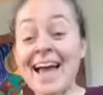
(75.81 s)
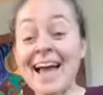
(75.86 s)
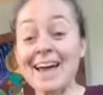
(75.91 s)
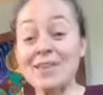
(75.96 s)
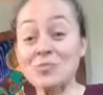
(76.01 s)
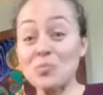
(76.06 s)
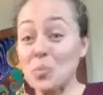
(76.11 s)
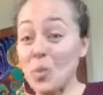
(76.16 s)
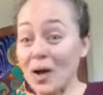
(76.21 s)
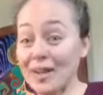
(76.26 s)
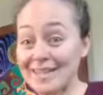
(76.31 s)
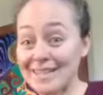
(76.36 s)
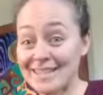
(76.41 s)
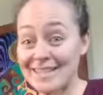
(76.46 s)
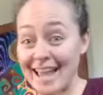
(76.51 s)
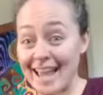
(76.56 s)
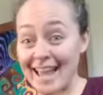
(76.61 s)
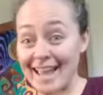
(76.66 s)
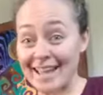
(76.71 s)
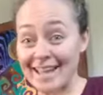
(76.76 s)
And one
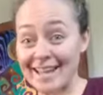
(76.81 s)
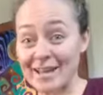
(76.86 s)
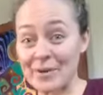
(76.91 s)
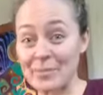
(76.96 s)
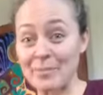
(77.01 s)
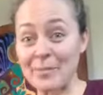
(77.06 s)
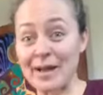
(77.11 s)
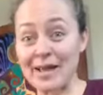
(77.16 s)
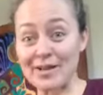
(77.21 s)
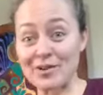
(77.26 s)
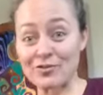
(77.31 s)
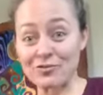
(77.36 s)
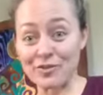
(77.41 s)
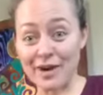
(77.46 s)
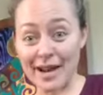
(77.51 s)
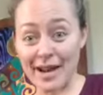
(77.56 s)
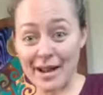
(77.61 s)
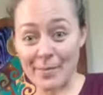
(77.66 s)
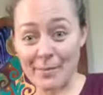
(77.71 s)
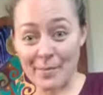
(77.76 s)
day, my
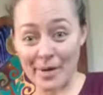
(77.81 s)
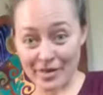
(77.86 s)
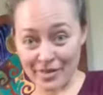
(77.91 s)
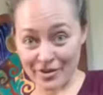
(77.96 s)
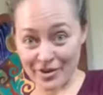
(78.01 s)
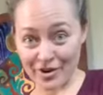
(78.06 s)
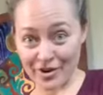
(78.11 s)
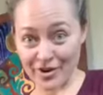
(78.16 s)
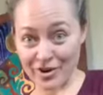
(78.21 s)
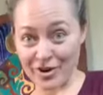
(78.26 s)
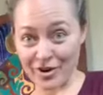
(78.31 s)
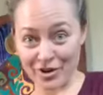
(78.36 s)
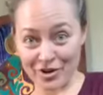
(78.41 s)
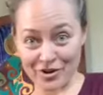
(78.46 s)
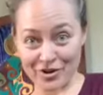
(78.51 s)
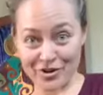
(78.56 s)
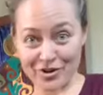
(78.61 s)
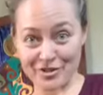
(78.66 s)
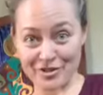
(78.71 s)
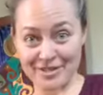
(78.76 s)
grandmother
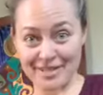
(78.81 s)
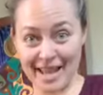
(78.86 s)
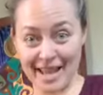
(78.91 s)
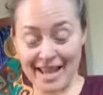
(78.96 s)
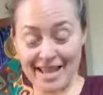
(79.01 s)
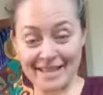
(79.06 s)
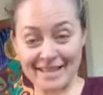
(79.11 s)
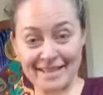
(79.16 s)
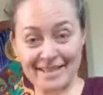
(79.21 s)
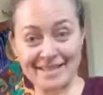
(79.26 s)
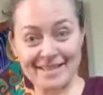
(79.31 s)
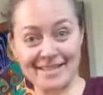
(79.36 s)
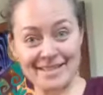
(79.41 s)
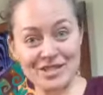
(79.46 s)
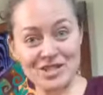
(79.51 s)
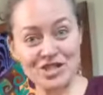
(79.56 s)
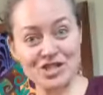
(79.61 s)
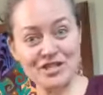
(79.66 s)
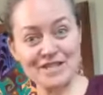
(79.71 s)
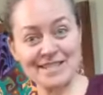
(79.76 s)
heard her saying this
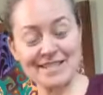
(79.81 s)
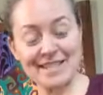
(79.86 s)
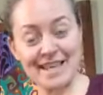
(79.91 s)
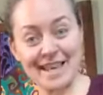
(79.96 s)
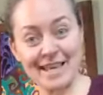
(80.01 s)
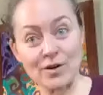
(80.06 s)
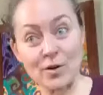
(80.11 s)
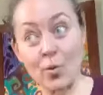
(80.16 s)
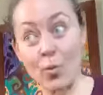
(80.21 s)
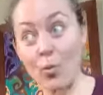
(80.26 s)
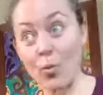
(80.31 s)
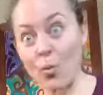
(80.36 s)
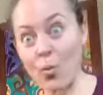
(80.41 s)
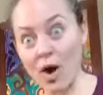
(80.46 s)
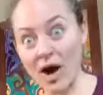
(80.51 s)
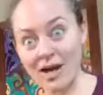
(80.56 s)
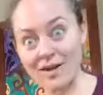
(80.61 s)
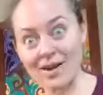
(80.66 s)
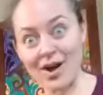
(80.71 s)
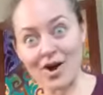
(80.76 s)
and she said,
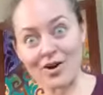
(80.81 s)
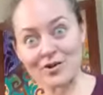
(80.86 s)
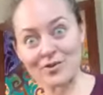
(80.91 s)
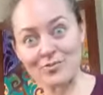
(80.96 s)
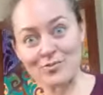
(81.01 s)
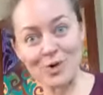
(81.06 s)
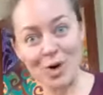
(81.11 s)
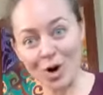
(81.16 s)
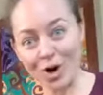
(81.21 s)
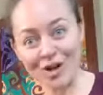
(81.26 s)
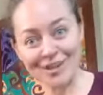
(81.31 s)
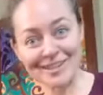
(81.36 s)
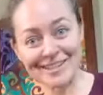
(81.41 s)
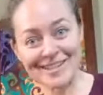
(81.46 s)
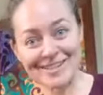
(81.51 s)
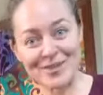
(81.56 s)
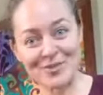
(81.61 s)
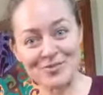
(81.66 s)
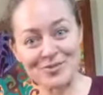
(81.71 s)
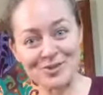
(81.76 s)
What are you
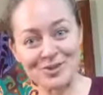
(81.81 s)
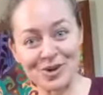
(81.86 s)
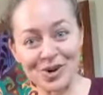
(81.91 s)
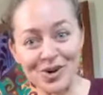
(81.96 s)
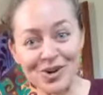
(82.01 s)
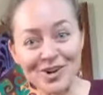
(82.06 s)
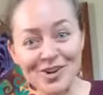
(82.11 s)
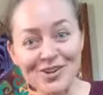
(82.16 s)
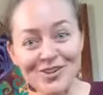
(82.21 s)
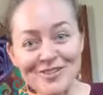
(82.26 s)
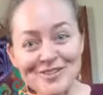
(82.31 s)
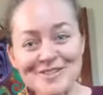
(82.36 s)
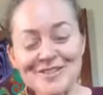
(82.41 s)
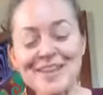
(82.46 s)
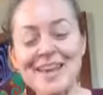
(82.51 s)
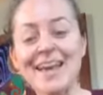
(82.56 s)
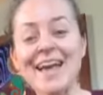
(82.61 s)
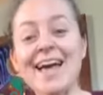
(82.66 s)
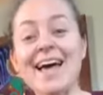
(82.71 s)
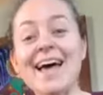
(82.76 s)
calling those girls?
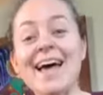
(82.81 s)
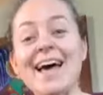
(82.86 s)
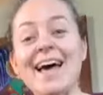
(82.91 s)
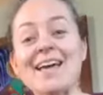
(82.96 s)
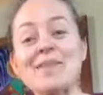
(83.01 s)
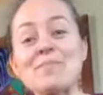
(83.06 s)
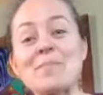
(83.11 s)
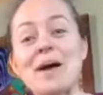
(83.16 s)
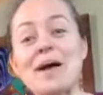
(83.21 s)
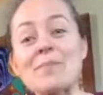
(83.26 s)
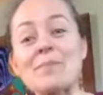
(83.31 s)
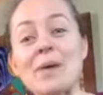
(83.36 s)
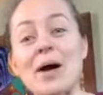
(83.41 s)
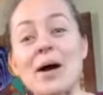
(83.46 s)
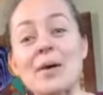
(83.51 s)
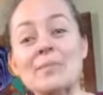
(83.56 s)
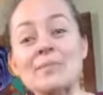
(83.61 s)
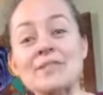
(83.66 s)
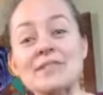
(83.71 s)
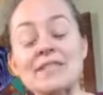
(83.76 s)
And my
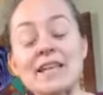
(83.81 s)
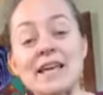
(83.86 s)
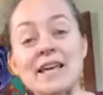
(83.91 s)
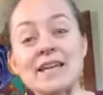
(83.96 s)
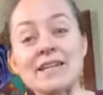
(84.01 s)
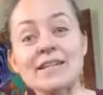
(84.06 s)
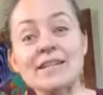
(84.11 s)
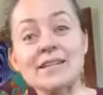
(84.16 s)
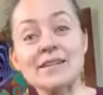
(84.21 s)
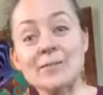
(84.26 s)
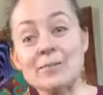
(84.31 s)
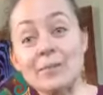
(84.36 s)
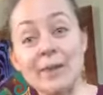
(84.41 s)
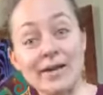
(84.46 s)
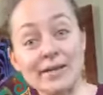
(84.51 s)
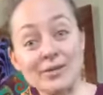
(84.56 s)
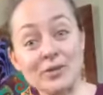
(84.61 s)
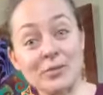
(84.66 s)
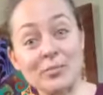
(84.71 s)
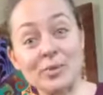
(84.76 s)
mom said,
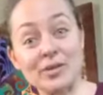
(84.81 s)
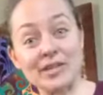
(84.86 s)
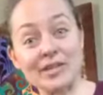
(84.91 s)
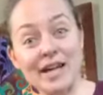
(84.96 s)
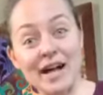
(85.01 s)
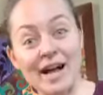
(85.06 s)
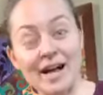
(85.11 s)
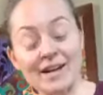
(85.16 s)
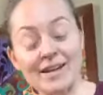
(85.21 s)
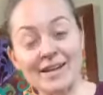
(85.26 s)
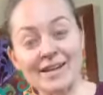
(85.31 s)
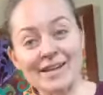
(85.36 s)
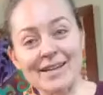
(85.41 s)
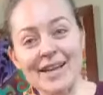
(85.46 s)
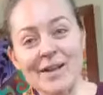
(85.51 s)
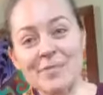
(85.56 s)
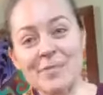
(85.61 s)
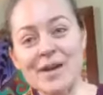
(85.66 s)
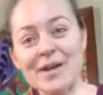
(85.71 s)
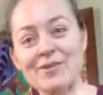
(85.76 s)
My little Pakyok.
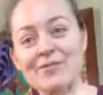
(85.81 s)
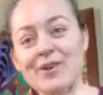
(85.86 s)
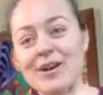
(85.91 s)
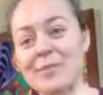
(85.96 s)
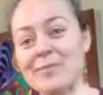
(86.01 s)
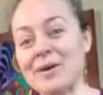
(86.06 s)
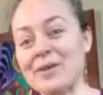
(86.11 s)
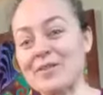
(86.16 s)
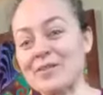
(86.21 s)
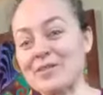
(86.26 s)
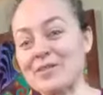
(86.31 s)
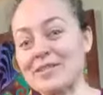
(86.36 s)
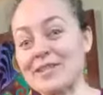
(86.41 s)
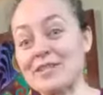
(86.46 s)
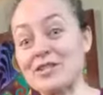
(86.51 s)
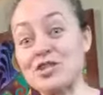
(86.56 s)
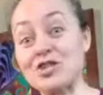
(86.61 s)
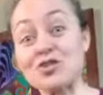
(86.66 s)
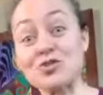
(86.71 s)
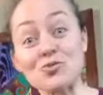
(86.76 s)
And my grandmother
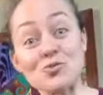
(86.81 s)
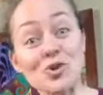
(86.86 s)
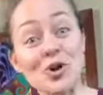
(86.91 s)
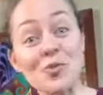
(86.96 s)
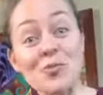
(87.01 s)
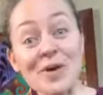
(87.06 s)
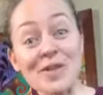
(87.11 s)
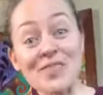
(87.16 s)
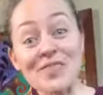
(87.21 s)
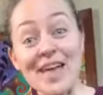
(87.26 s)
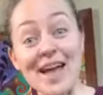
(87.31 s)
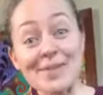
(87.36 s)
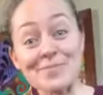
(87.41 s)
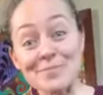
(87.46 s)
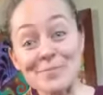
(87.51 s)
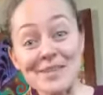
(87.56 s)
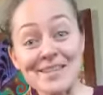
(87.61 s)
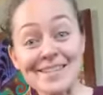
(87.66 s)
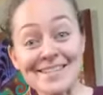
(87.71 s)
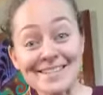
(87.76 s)
said, Do you know what
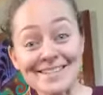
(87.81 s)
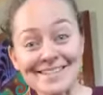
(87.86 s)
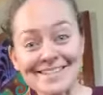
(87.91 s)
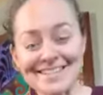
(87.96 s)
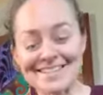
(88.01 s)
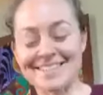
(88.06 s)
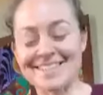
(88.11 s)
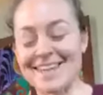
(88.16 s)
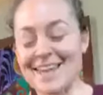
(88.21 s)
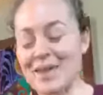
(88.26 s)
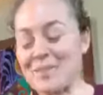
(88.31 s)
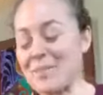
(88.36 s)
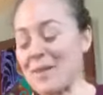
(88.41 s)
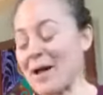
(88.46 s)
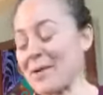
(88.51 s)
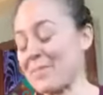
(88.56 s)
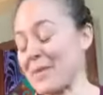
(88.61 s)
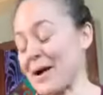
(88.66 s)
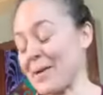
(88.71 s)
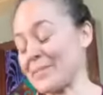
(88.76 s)
that means? And
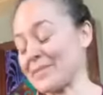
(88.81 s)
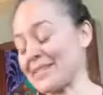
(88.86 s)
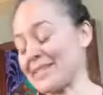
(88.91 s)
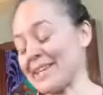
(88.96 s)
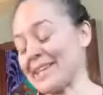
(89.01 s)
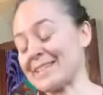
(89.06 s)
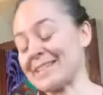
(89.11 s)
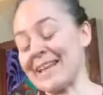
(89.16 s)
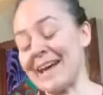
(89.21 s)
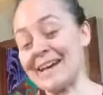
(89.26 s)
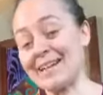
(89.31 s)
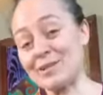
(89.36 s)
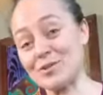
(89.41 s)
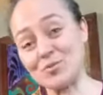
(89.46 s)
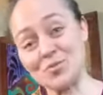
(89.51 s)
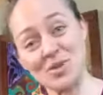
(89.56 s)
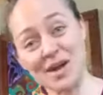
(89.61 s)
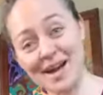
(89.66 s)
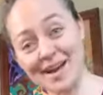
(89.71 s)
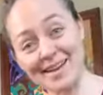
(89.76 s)
my mom says, I
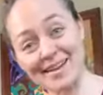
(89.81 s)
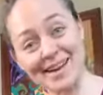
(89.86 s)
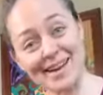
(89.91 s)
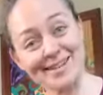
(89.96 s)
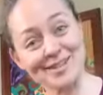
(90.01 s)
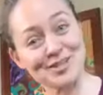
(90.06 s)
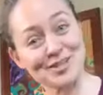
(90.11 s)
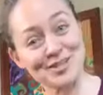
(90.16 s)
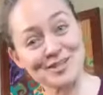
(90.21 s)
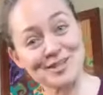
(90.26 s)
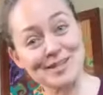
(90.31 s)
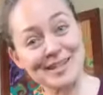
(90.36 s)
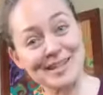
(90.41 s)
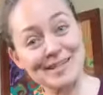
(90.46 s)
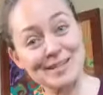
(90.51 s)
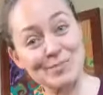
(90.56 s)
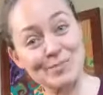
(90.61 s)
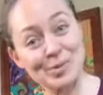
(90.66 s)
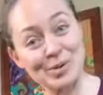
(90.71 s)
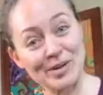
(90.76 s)
do not. I just think
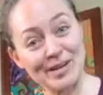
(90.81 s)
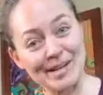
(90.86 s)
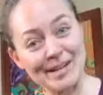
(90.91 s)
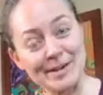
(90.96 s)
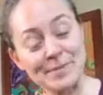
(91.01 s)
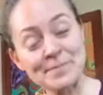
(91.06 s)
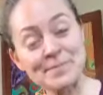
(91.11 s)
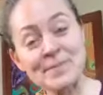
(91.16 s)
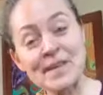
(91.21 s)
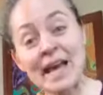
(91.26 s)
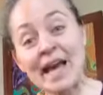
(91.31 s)
it's pretty.